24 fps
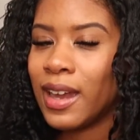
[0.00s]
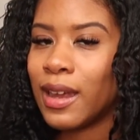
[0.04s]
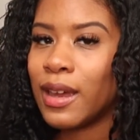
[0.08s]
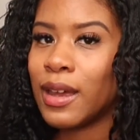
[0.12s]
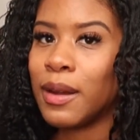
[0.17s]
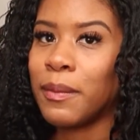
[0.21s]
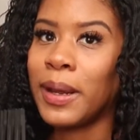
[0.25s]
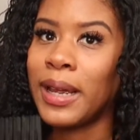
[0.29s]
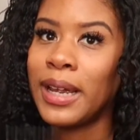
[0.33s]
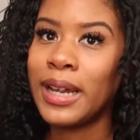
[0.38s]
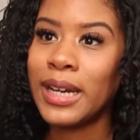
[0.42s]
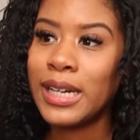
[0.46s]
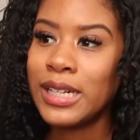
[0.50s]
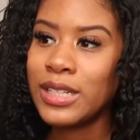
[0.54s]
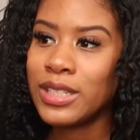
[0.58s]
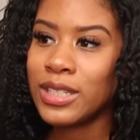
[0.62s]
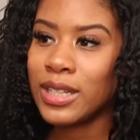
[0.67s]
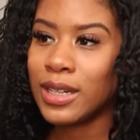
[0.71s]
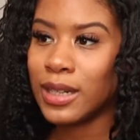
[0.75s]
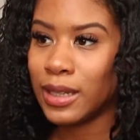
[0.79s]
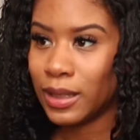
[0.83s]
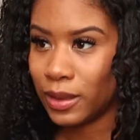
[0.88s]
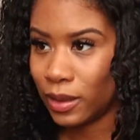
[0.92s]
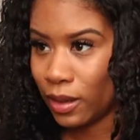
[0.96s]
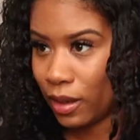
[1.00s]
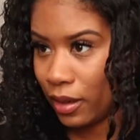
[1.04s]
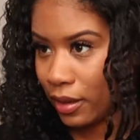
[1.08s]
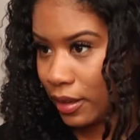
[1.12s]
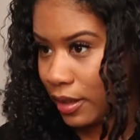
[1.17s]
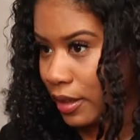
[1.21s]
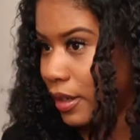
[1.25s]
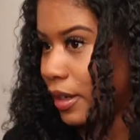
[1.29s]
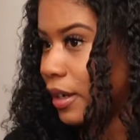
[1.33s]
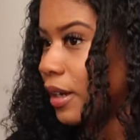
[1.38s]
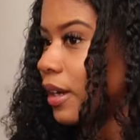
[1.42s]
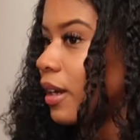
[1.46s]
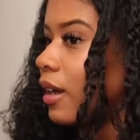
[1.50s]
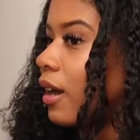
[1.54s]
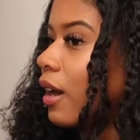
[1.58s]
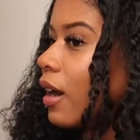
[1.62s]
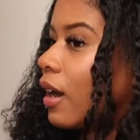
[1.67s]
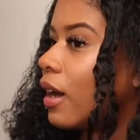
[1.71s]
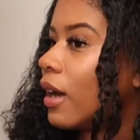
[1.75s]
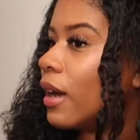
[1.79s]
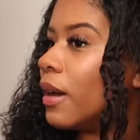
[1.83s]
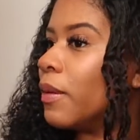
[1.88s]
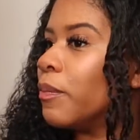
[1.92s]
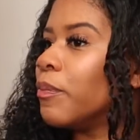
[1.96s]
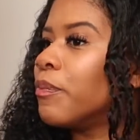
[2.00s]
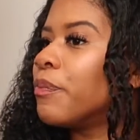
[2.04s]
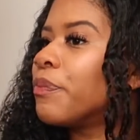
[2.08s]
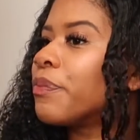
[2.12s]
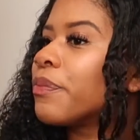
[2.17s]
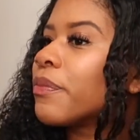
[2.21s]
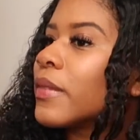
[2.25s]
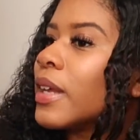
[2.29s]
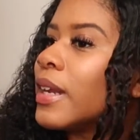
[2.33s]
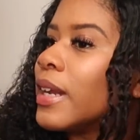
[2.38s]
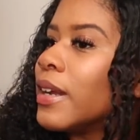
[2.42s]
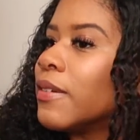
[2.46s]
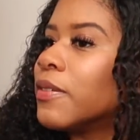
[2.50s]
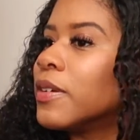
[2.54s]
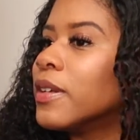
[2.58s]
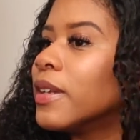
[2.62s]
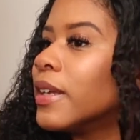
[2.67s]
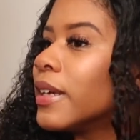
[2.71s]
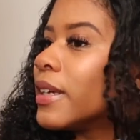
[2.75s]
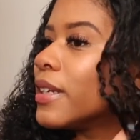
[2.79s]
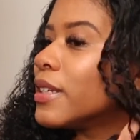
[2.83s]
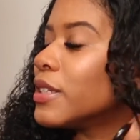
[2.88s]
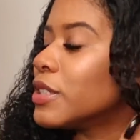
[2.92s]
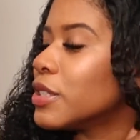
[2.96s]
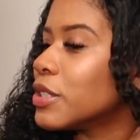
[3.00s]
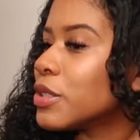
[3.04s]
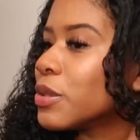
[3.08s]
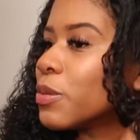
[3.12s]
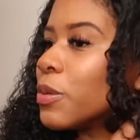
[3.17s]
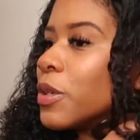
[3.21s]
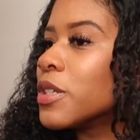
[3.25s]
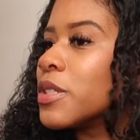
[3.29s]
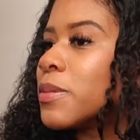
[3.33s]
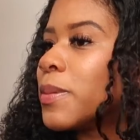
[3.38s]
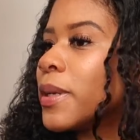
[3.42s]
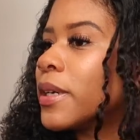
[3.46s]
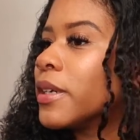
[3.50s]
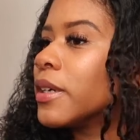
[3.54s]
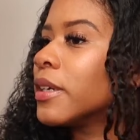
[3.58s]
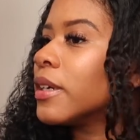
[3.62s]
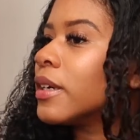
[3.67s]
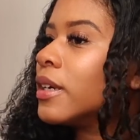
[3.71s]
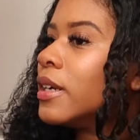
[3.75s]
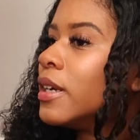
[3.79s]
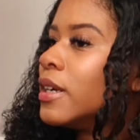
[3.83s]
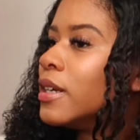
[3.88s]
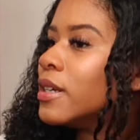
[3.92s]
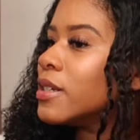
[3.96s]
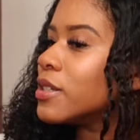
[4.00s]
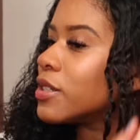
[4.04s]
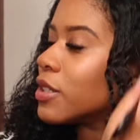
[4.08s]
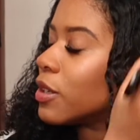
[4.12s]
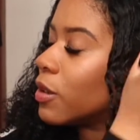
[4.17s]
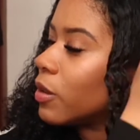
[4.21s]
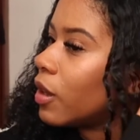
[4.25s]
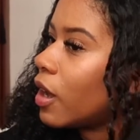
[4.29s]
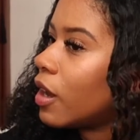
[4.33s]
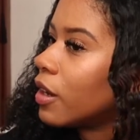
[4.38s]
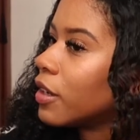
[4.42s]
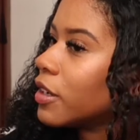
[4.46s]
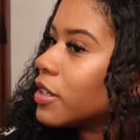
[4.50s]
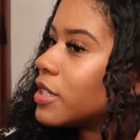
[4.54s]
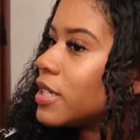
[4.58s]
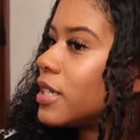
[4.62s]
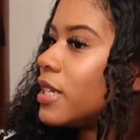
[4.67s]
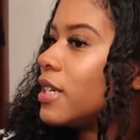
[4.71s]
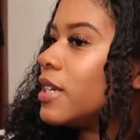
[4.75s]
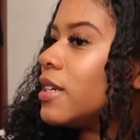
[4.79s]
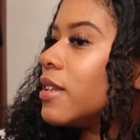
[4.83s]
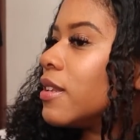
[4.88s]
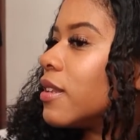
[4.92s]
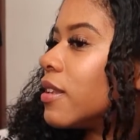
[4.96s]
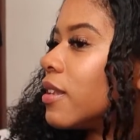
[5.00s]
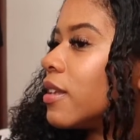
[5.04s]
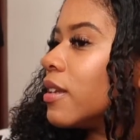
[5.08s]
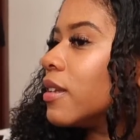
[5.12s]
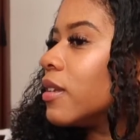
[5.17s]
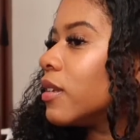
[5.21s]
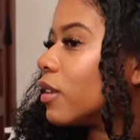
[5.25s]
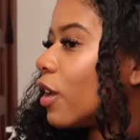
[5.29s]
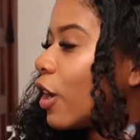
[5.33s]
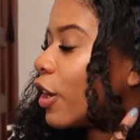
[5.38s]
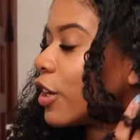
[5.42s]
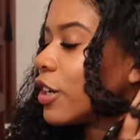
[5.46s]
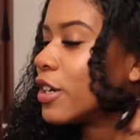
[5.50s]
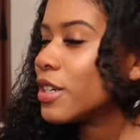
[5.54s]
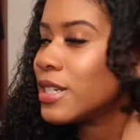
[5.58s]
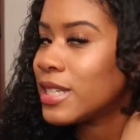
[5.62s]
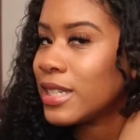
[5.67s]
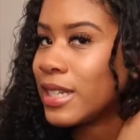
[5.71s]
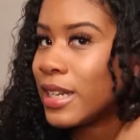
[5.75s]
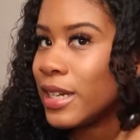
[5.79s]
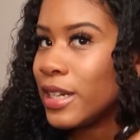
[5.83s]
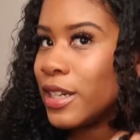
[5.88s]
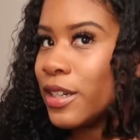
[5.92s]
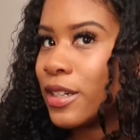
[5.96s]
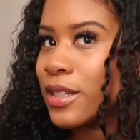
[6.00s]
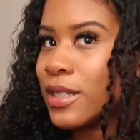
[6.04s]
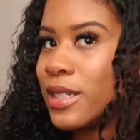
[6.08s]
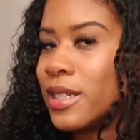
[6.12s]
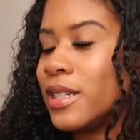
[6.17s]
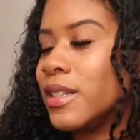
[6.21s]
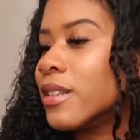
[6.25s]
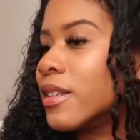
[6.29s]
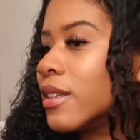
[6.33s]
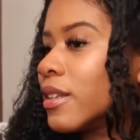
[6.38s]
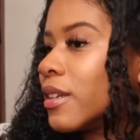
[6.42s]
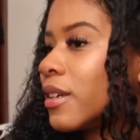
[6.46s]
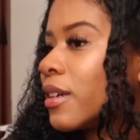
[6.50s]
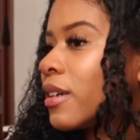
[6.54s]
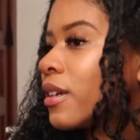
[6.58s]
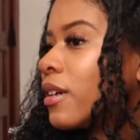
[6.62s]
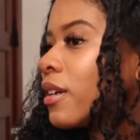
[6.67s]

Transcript: and my hair is getting longer, um and I feel like it just works better. So longer teeth, longer skinnier teeth